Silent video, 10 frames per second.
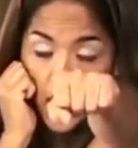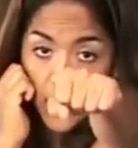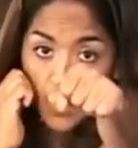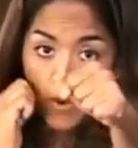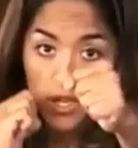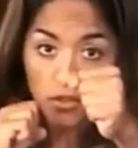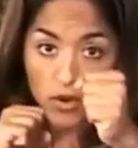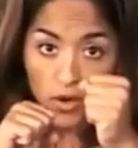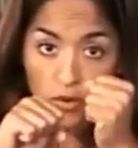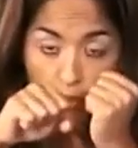and then when I
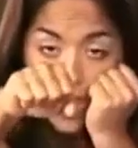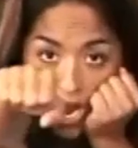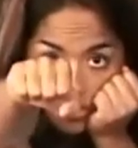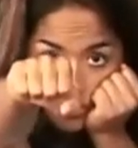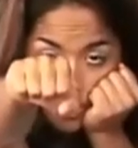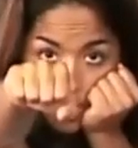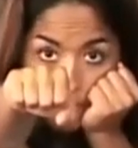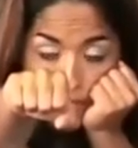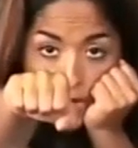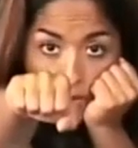throw a cross,
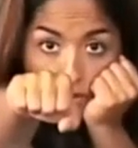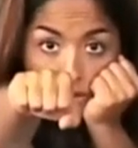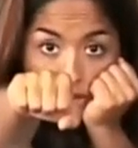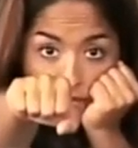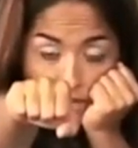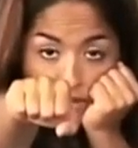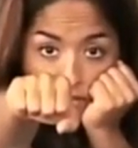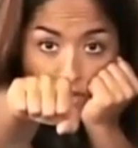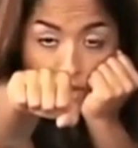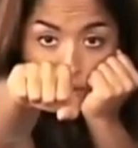my left
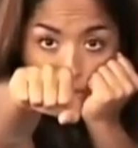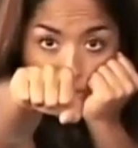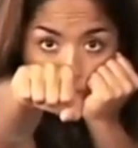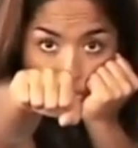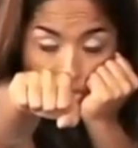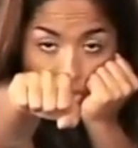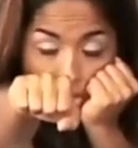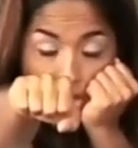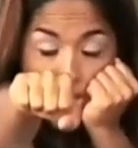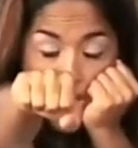hand's on my cheek
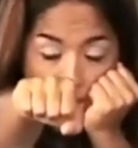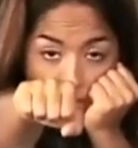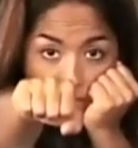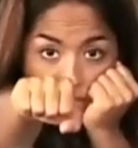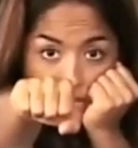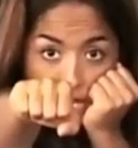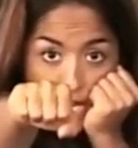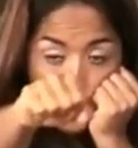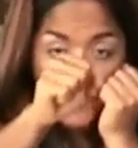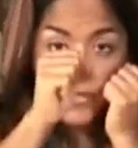every time.